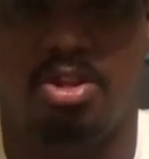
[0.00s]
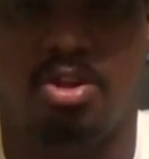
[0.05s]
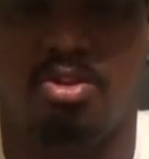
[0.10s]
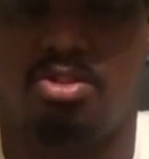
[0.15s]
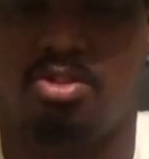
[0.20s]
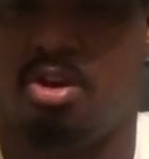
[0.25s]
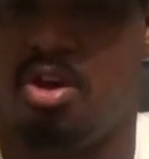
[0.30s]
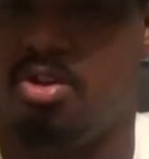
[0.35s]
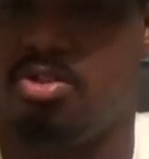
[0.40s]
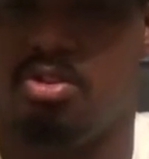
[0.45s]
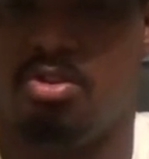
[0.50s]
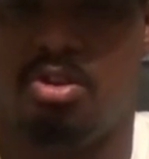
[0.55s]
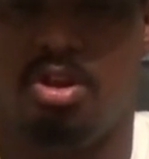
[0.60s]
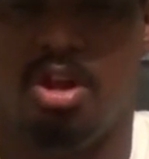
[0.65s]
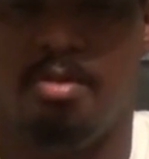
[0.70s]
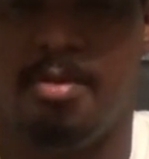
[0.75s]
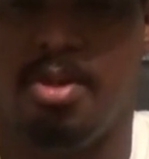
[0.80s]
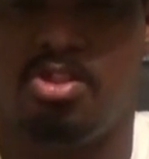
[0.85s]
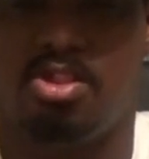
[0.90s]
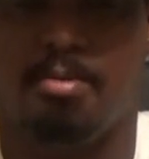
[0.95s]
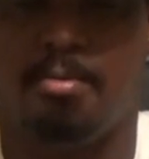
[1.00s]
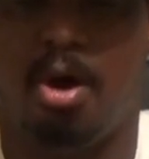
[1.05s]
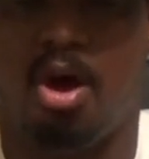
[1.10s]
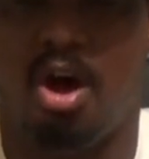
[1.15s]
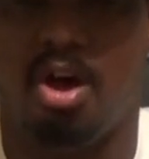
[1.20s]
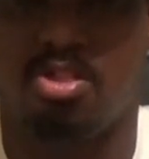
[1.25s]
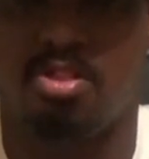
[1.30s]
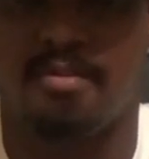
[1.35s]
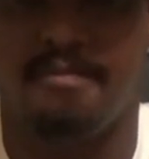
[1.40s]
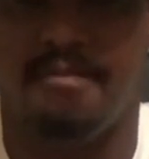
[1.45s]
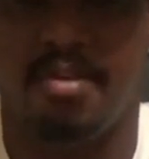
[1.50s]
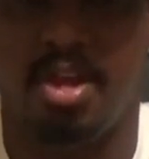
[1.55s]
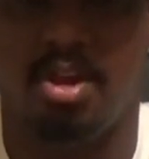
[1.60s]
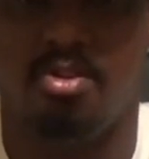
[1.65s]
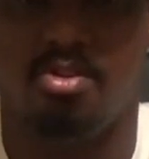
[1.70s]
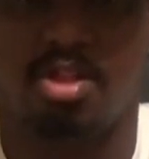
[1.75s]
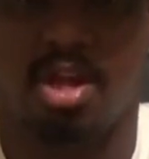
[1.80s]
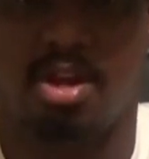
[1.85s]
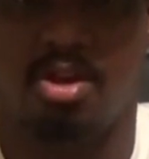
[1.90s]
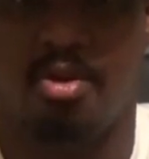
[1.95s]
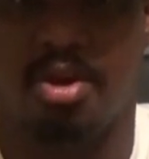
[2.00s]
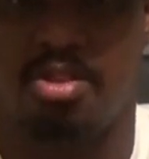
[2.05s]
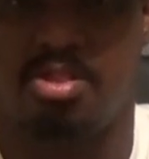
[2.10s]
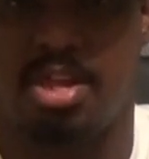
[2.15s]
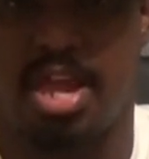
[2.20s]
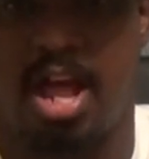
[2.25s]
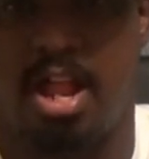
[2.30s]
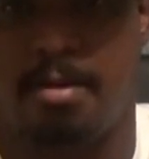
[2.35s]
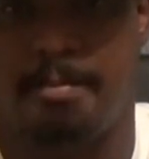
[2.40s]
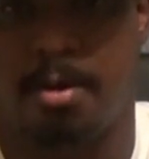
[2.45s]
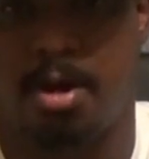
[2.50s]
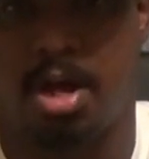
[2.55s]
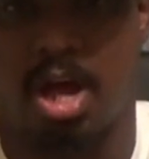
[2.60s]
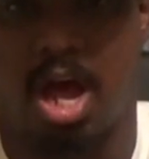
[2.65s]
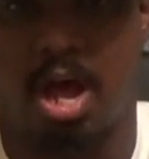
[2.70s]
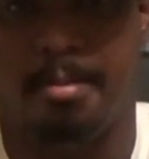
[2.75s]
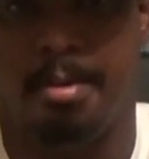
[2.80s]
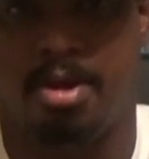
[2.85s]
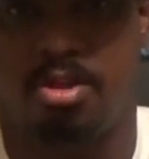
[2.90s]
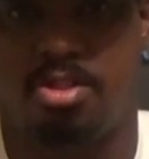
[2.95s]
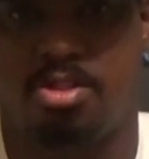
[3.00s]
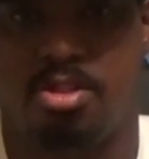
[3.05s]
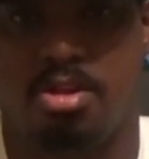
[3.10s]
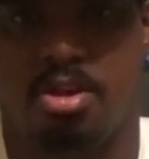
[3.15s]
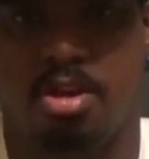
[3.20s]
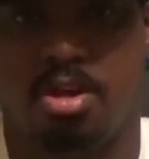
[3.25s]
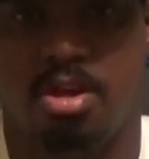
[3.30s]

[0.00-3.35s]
there's also going to be some awesome vendors. I know Excalibur Comics